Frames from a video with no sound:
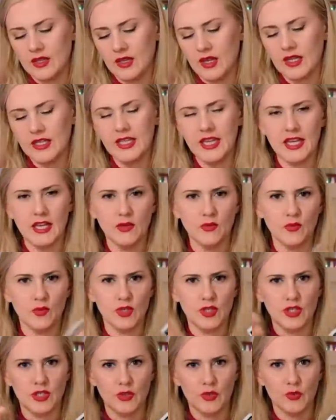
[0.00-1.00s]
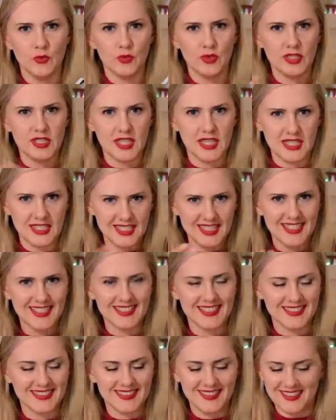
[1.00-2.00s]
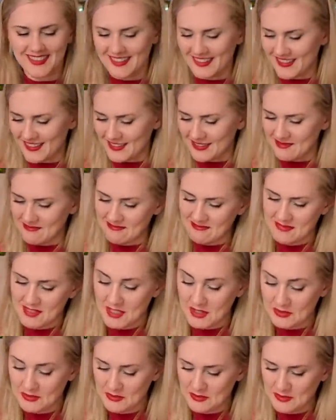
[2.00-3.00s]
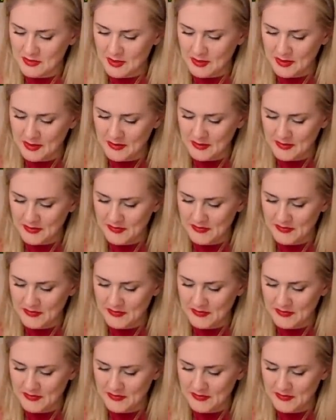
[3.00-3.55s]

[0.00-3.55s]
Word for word: a game when you pretend. Uh, yeah, maybe.